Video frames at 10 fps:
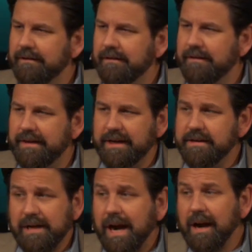The
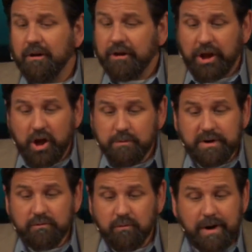entire
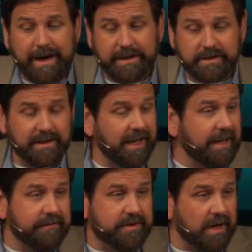human race
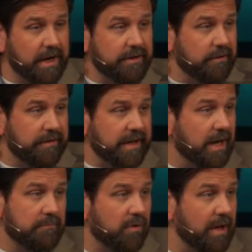lives under the
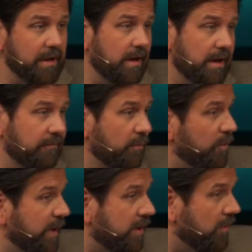umbrella of
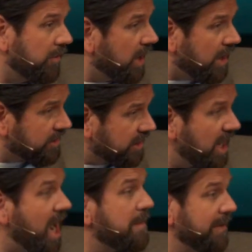what we call God's
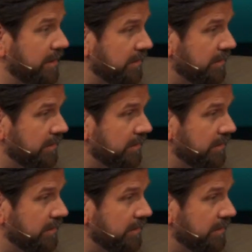common